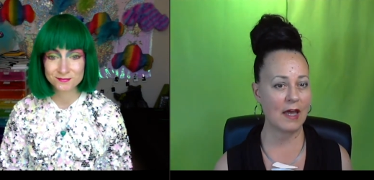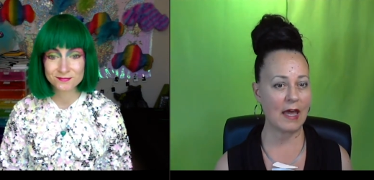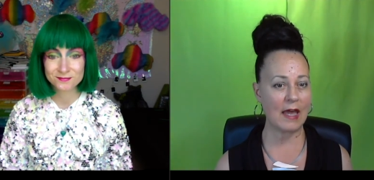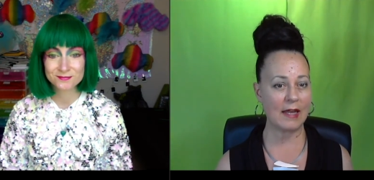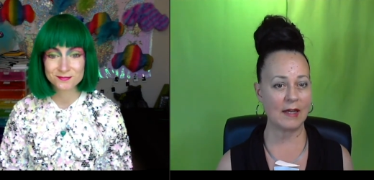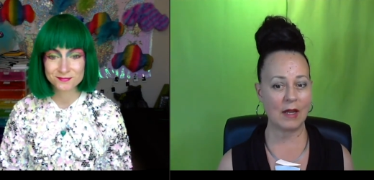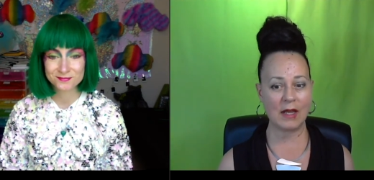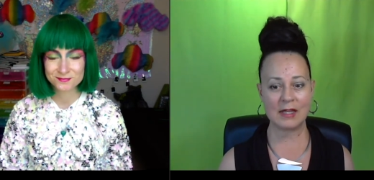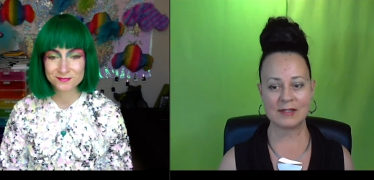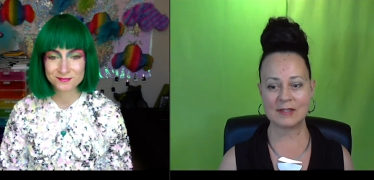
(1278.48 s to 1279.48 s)
Speaker 1: and
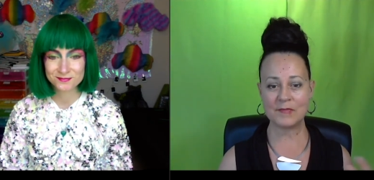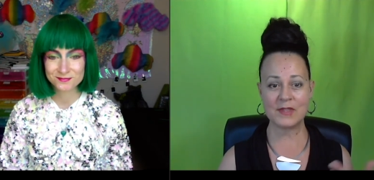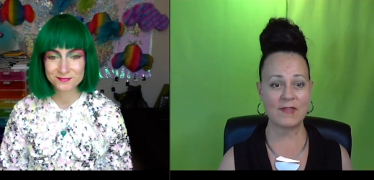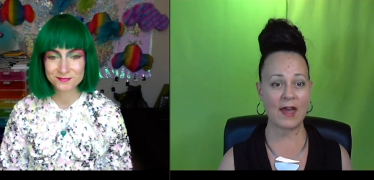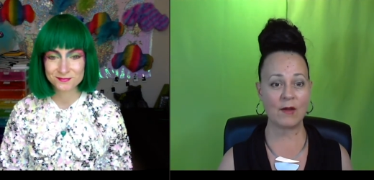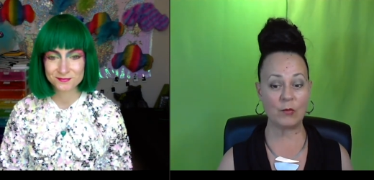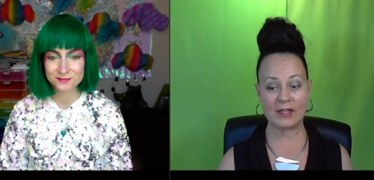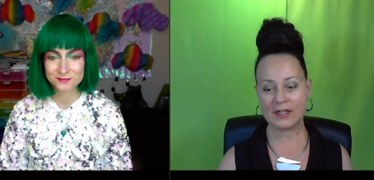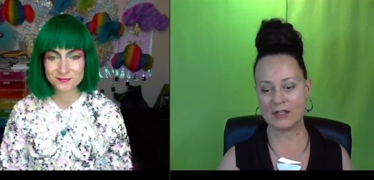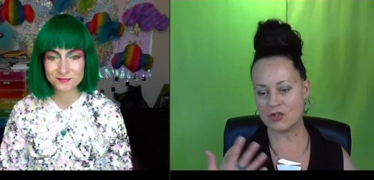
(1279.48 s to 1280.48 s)
it's something that
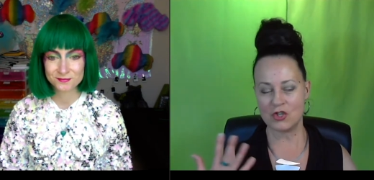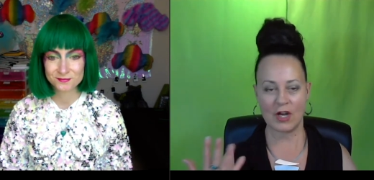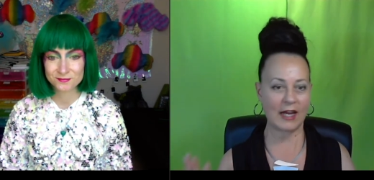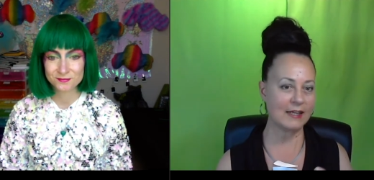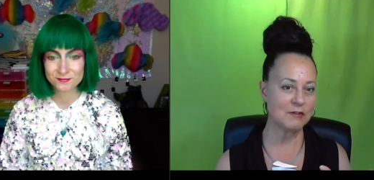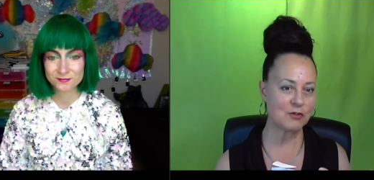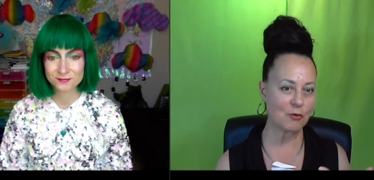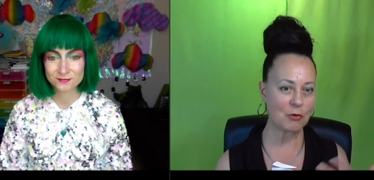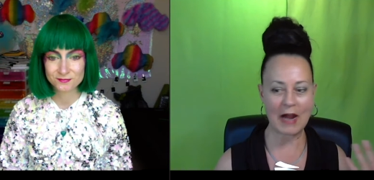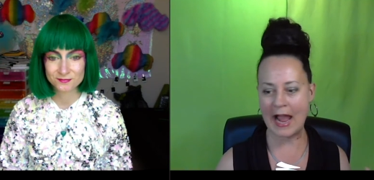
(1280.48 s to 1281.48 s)
we can
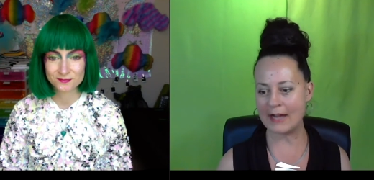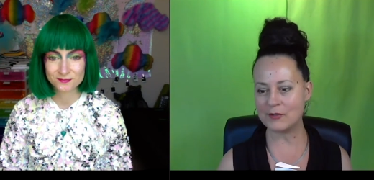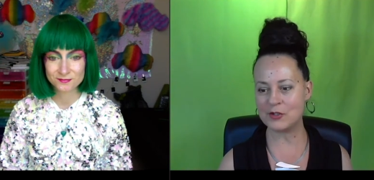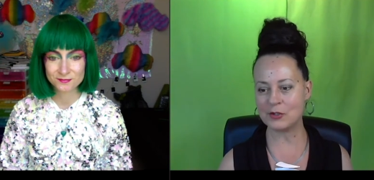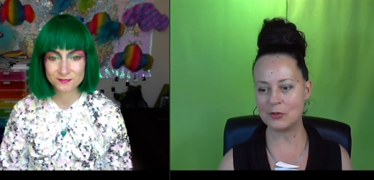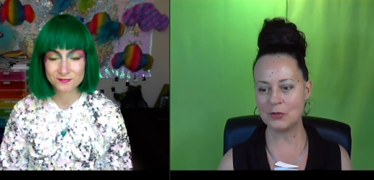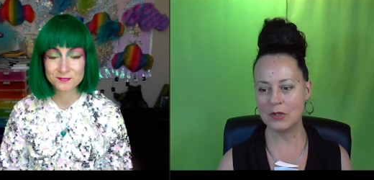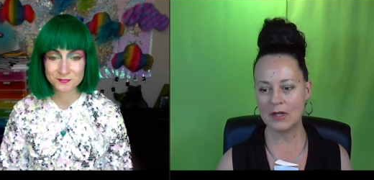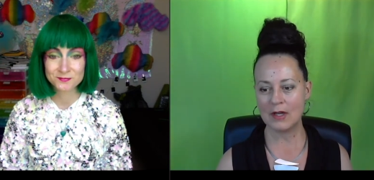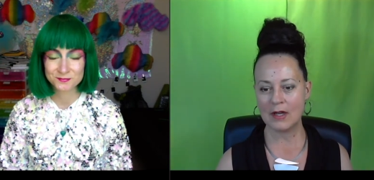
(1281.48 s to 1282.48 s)
change or add
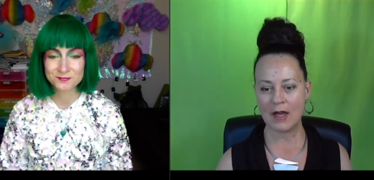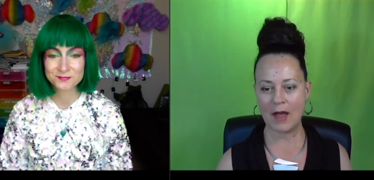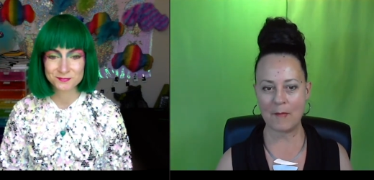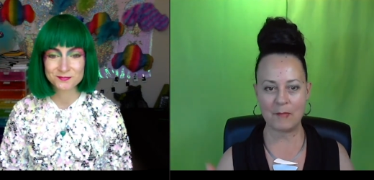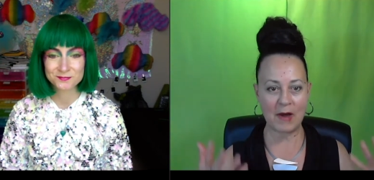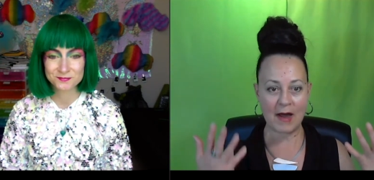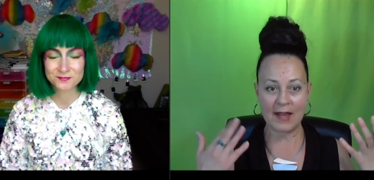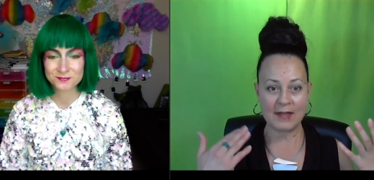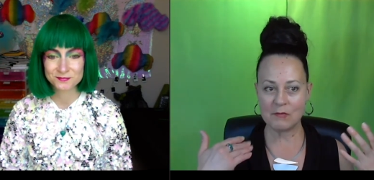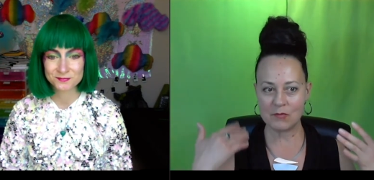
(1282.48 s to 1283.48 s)
to um,
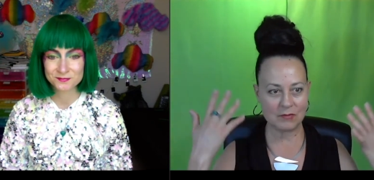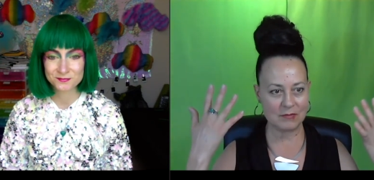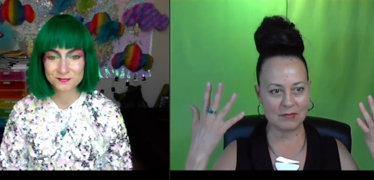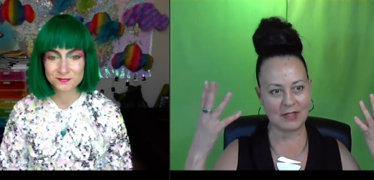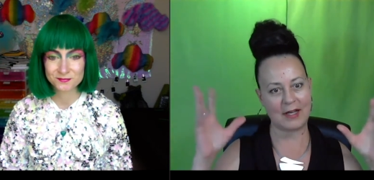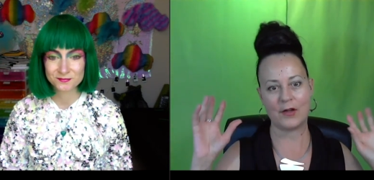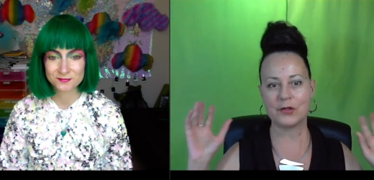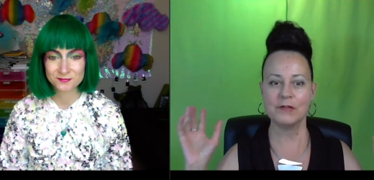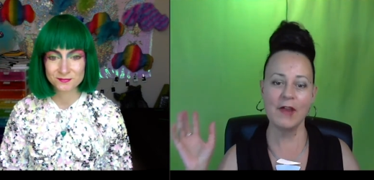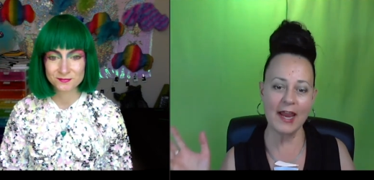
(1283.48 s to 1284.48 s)
by the
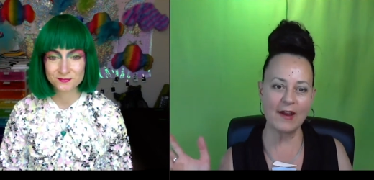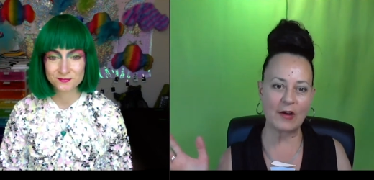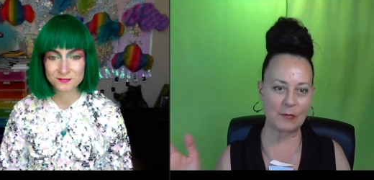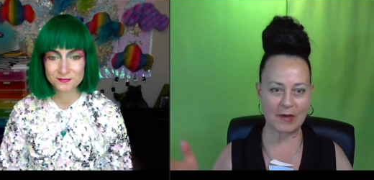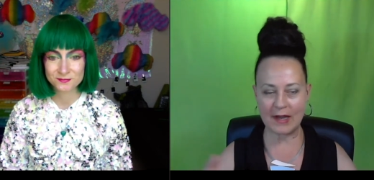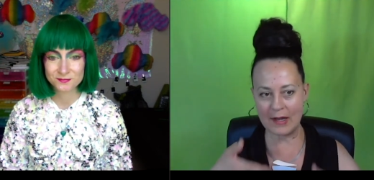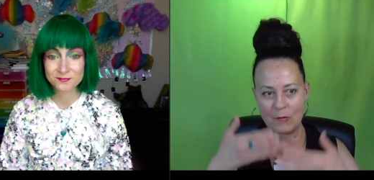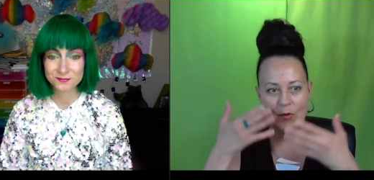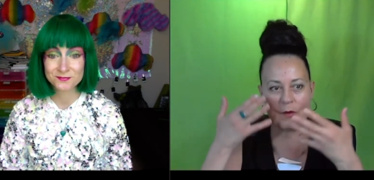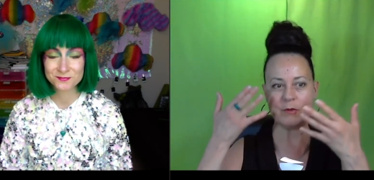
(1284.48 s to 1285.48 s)
color of hair,
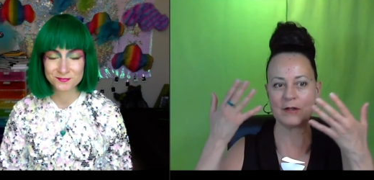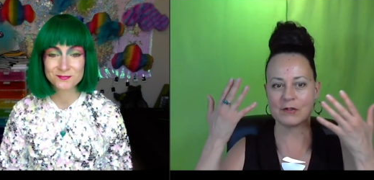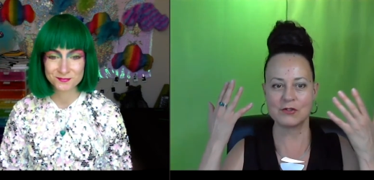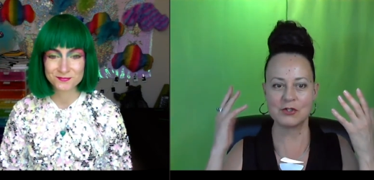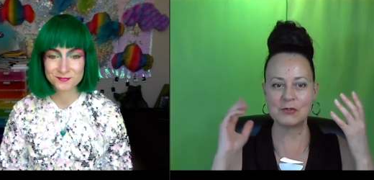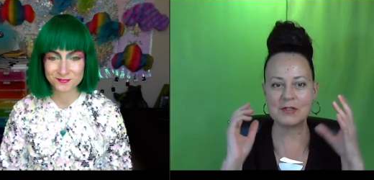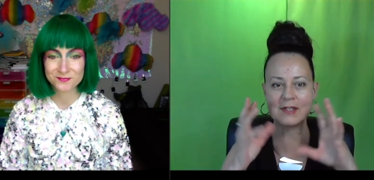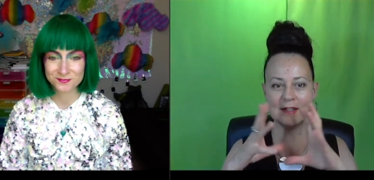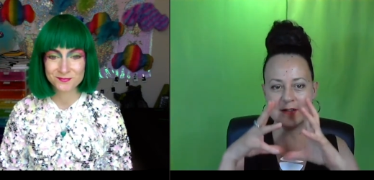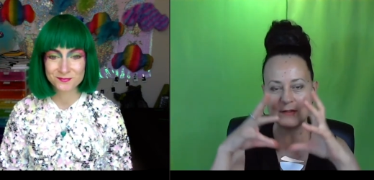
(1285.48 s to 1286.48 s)
by what we are
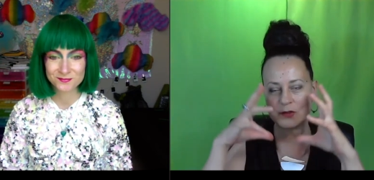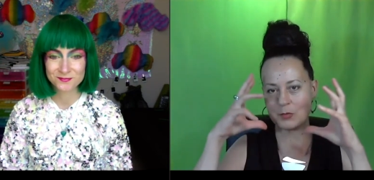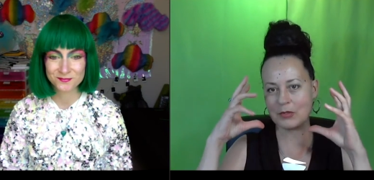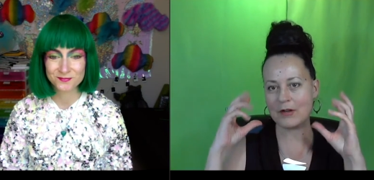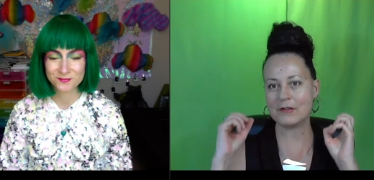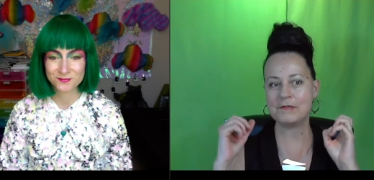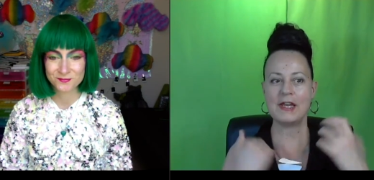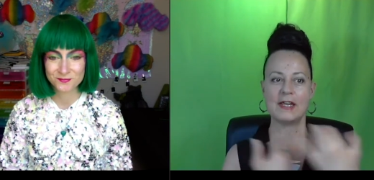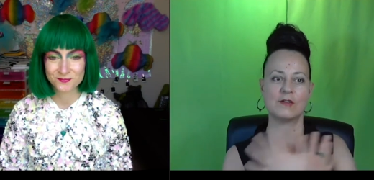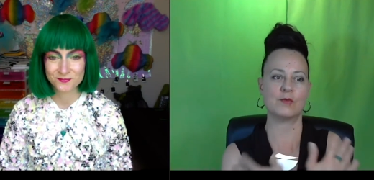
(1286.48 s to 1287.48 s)
choosing to put on our
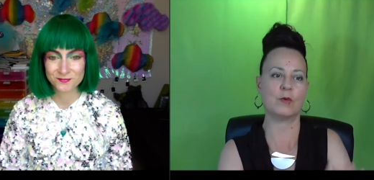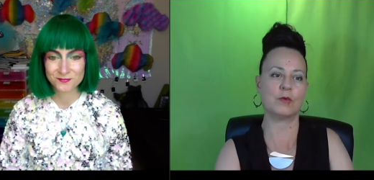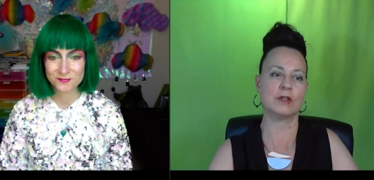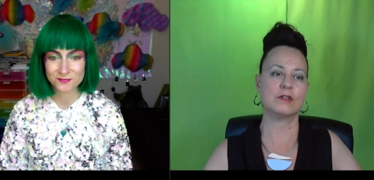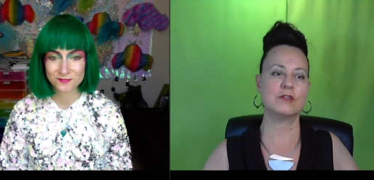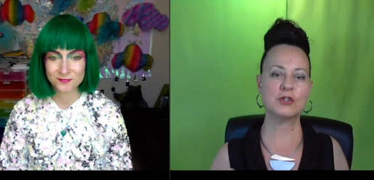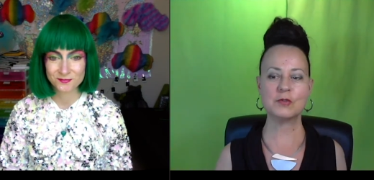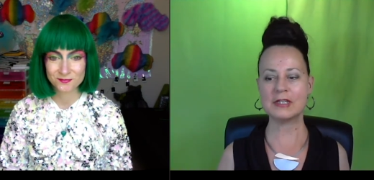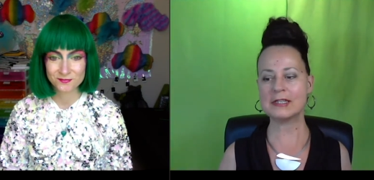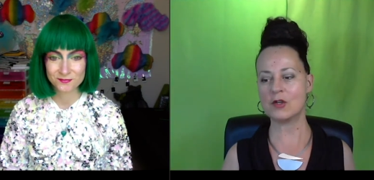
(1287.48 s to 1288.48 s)
face, what we're
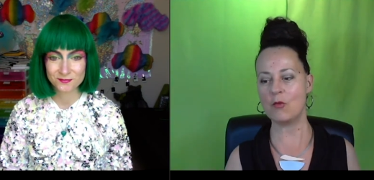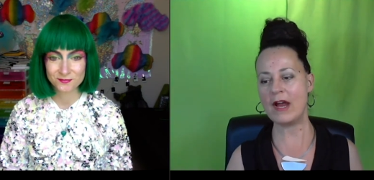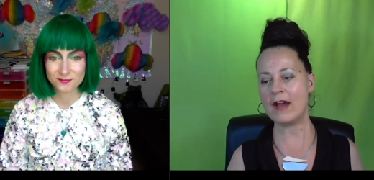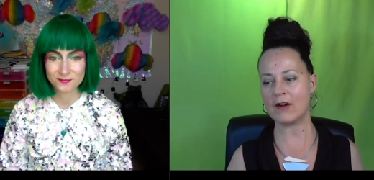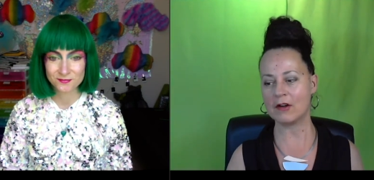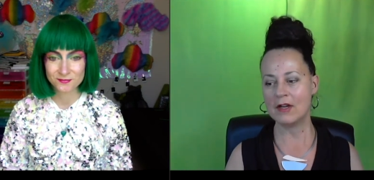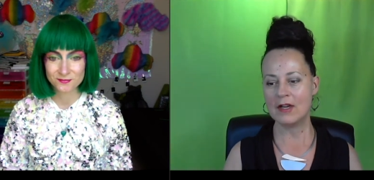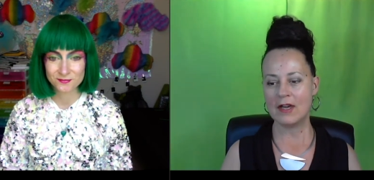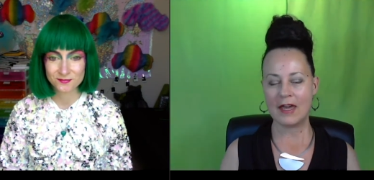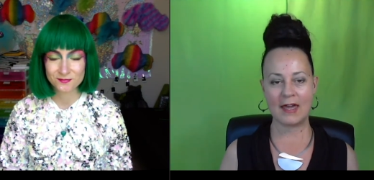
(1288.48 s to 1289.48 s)
choosing to wear,
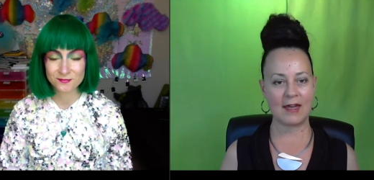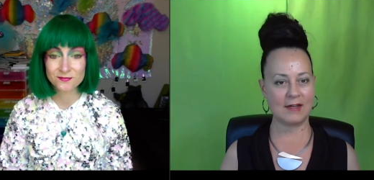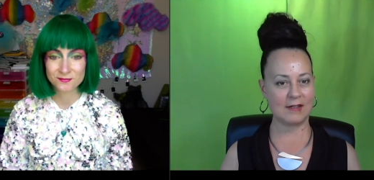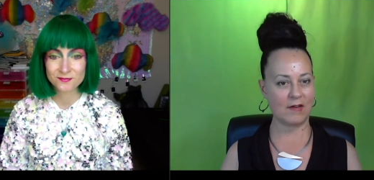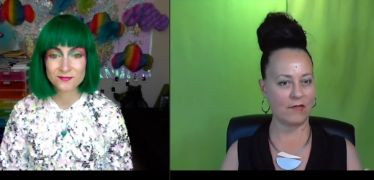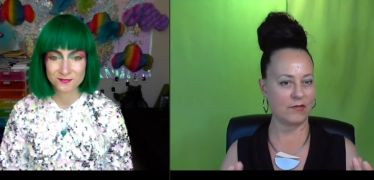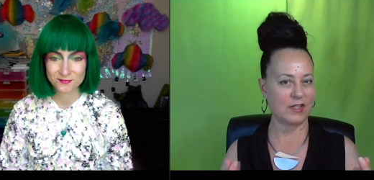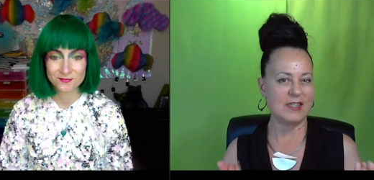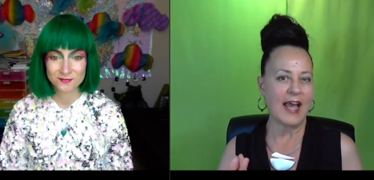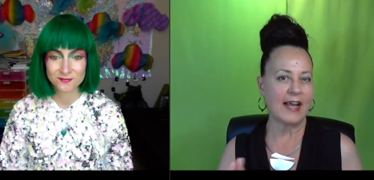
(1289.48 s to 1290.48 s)
and
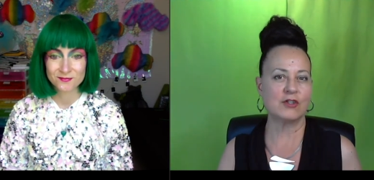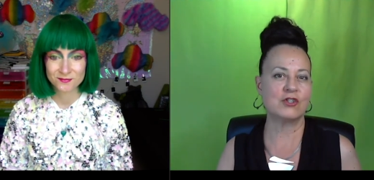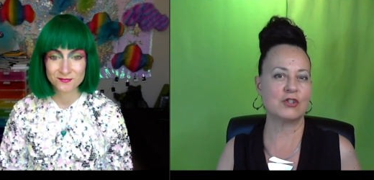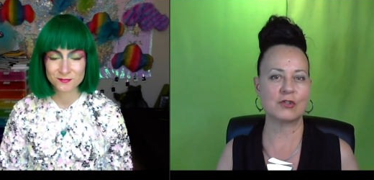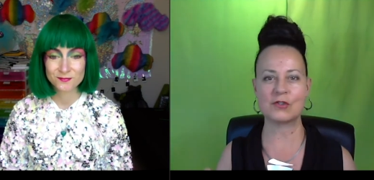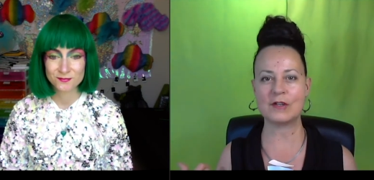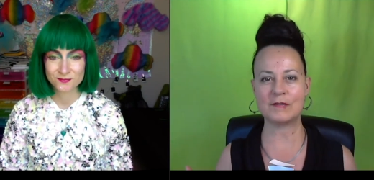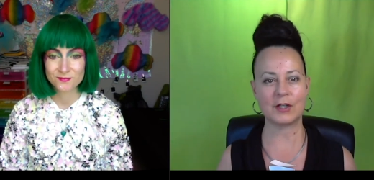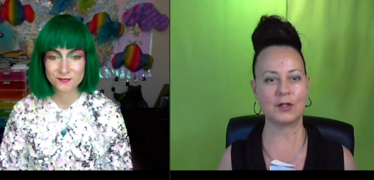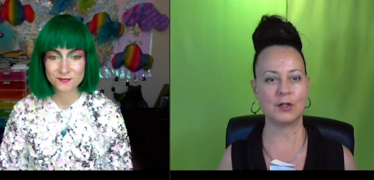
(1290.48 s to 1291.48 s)
the textures of the